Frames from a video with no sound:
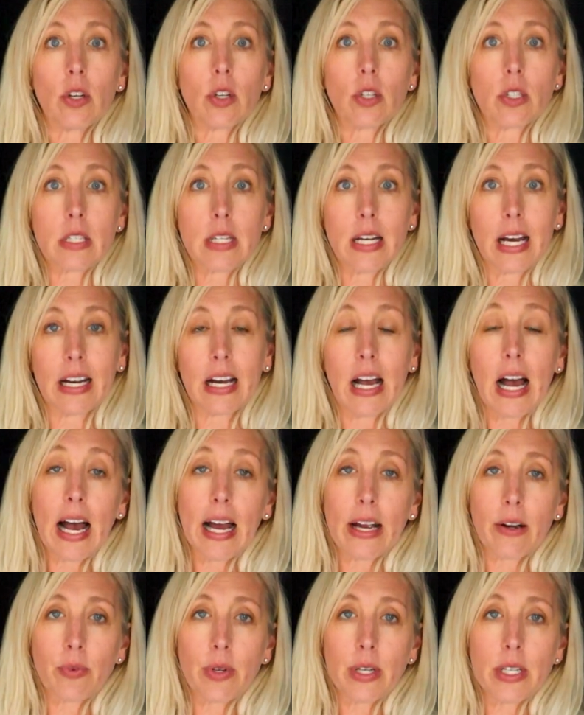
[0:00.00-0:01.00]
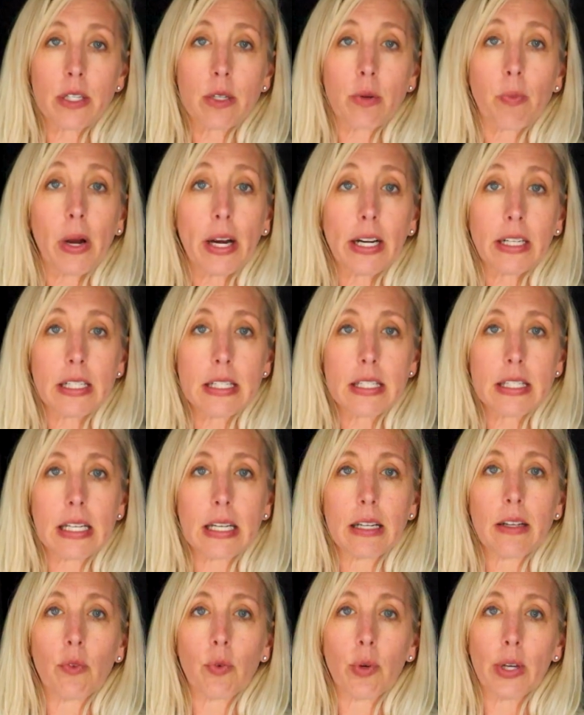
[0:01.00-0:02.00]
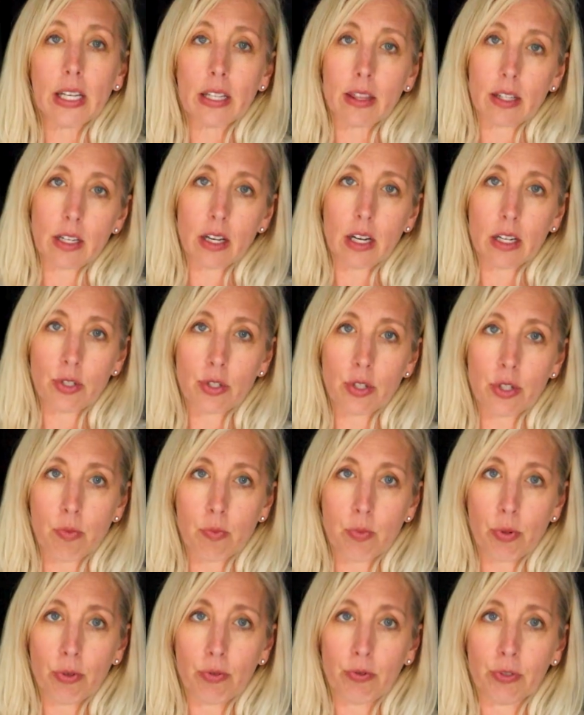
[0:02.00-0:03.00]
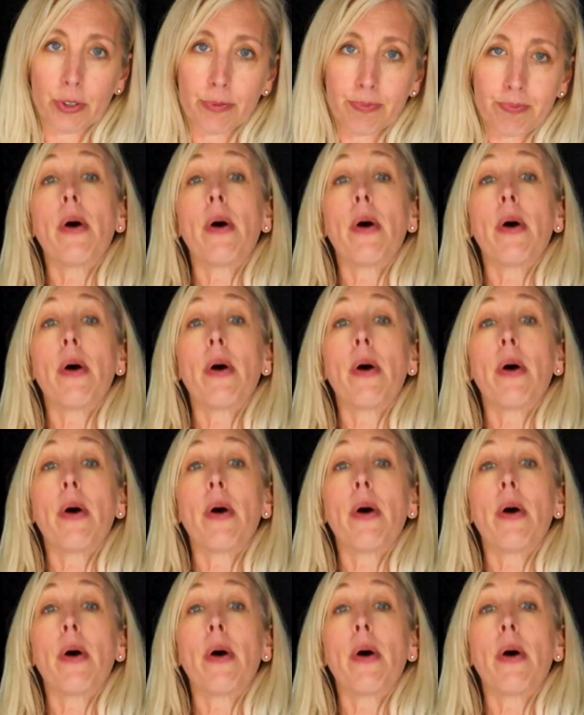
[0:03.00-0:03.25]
it's not a high-risk pregnancy, and we get the doctor's approval.